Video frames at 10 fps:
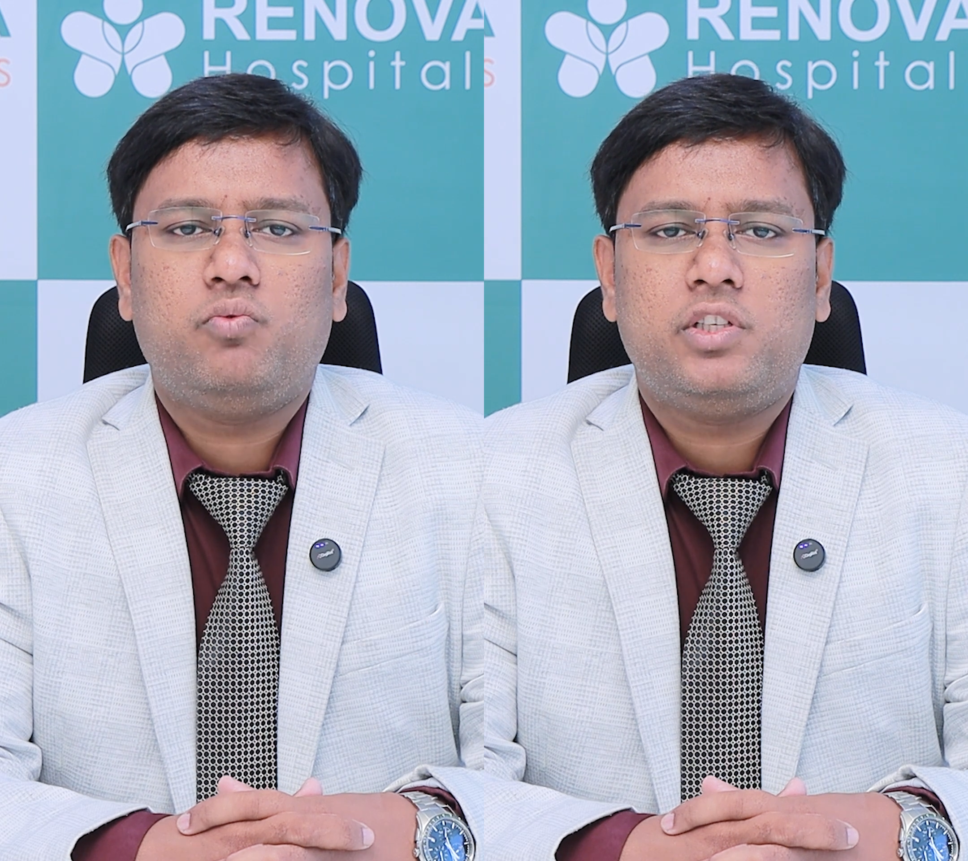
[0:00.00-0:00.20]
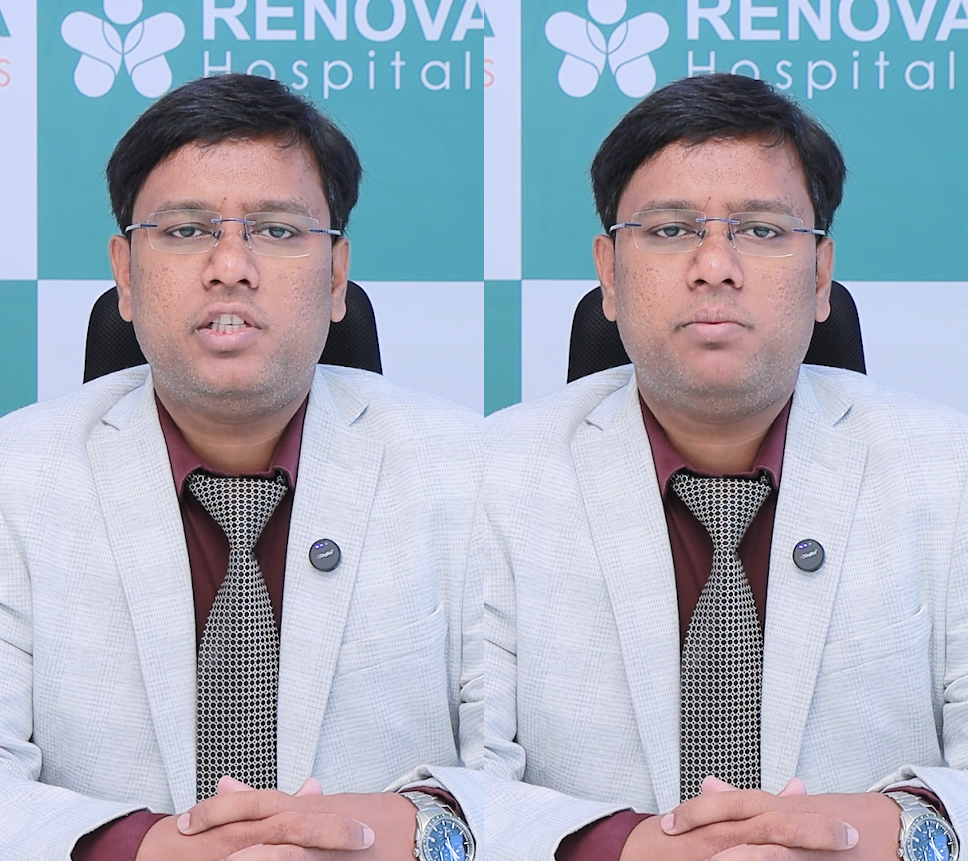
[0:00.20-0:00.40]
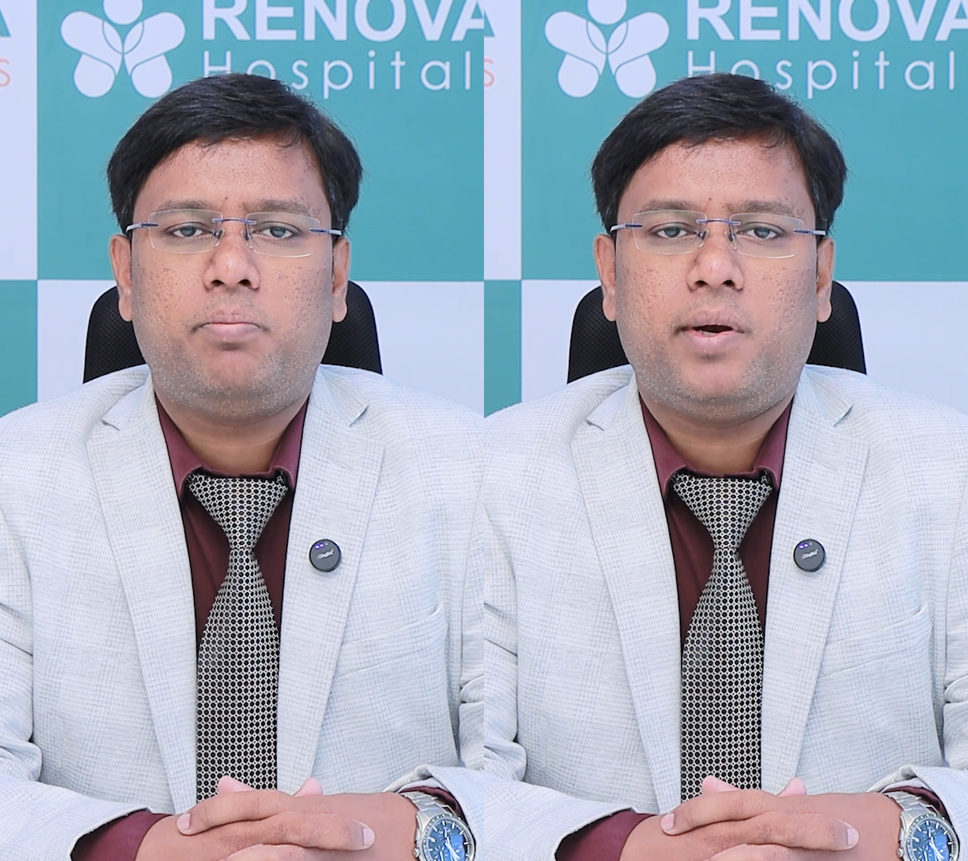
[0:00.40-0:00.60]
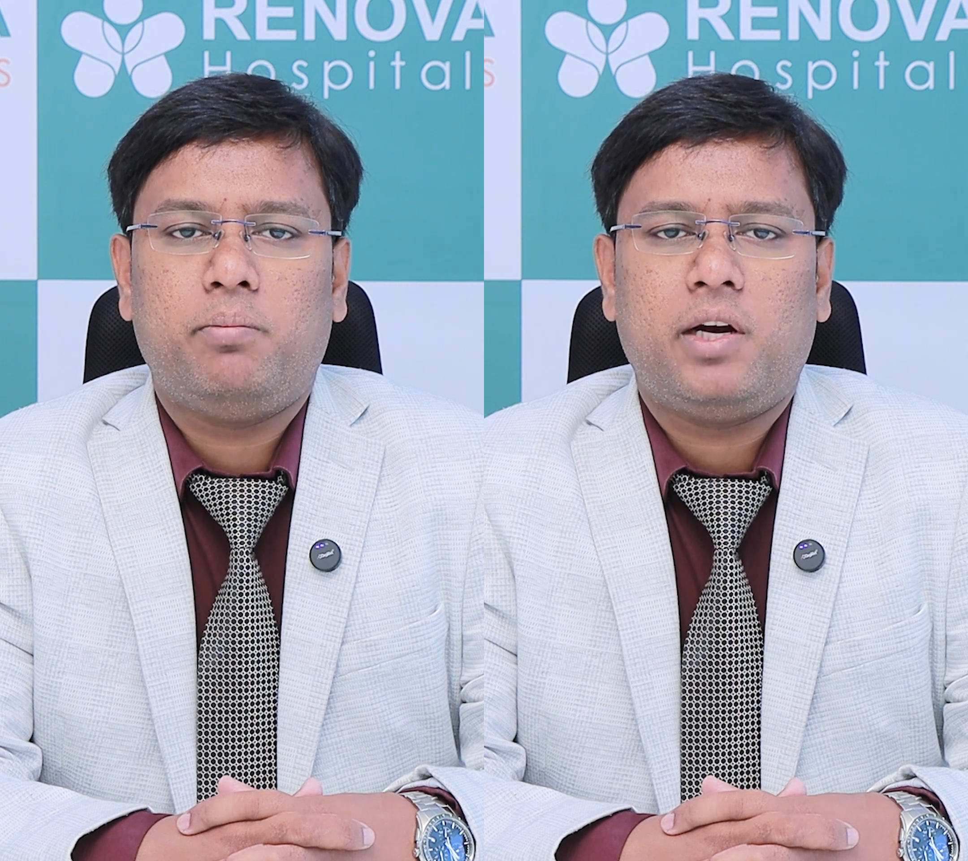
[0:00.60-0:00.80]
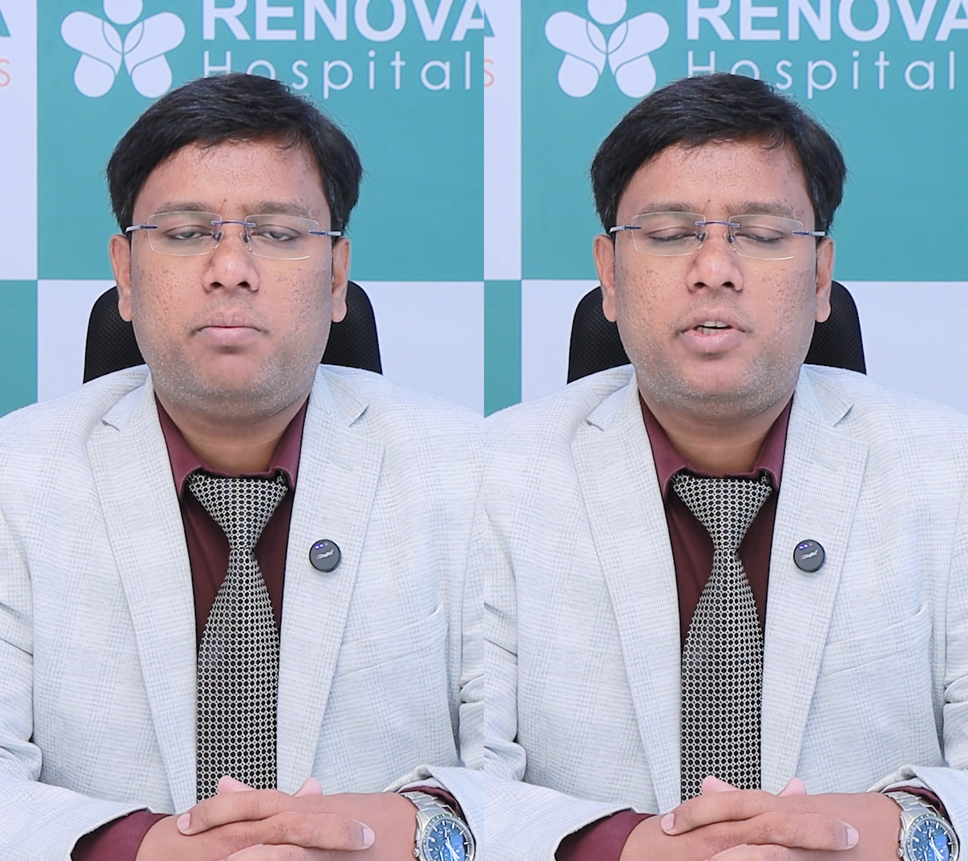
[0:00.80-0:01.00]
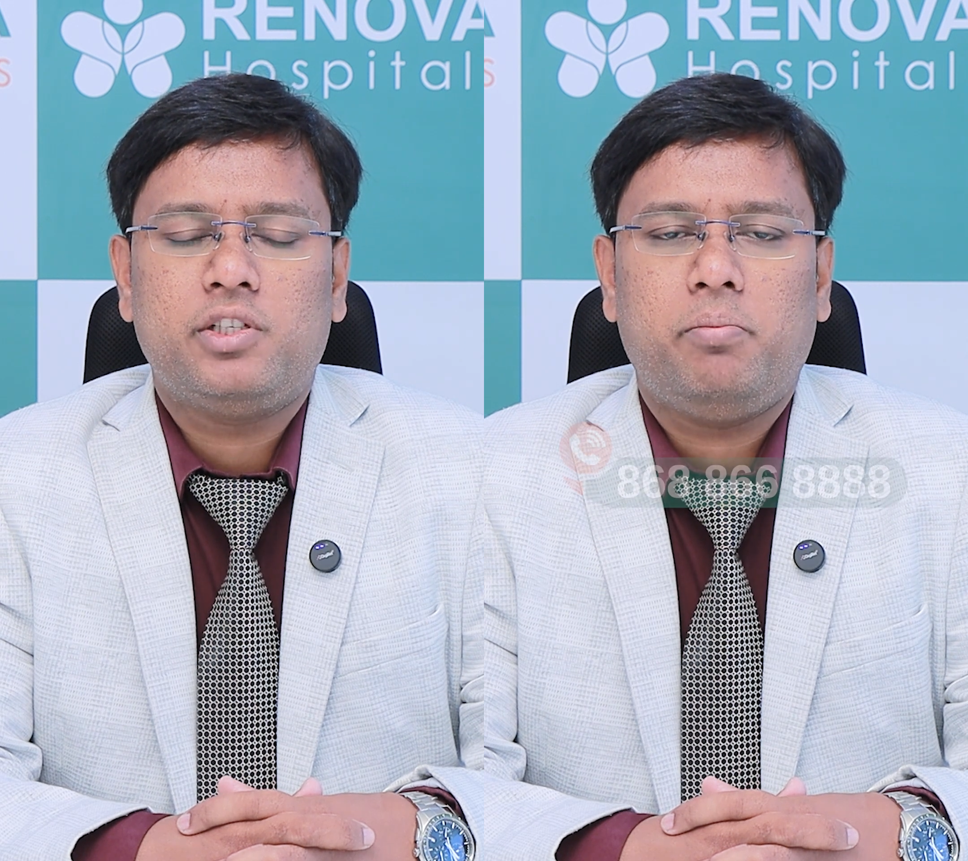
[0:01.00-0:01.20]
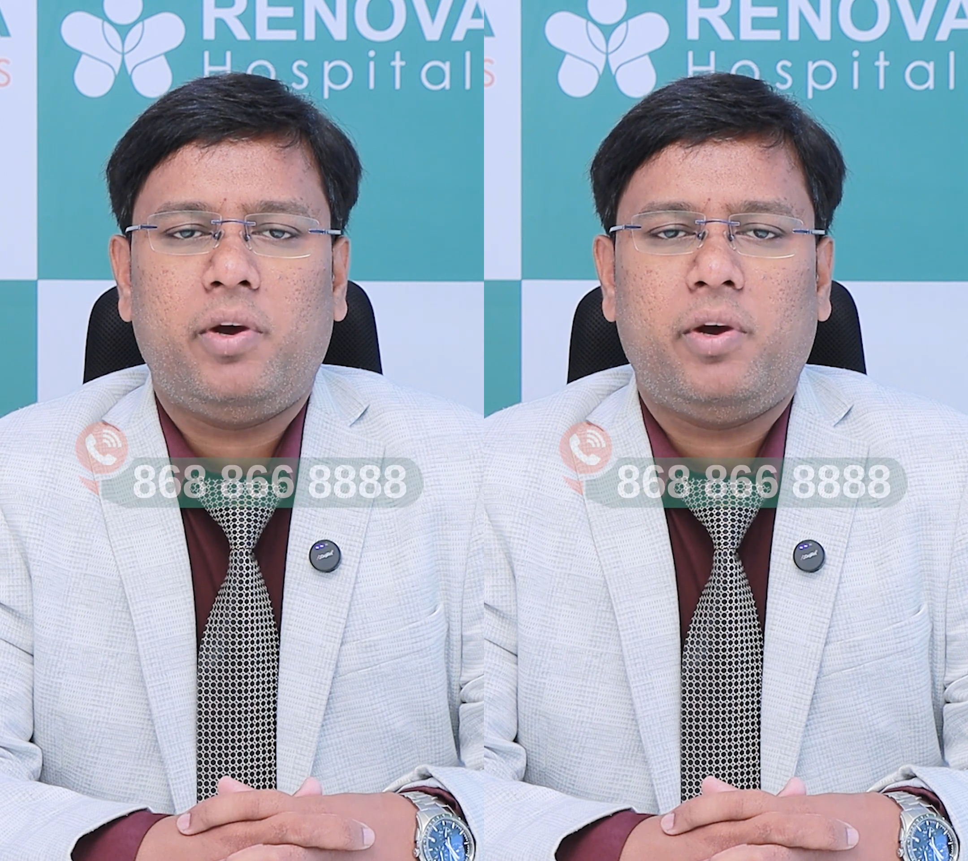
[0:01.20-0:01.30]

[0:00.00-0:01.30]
which is blood pressure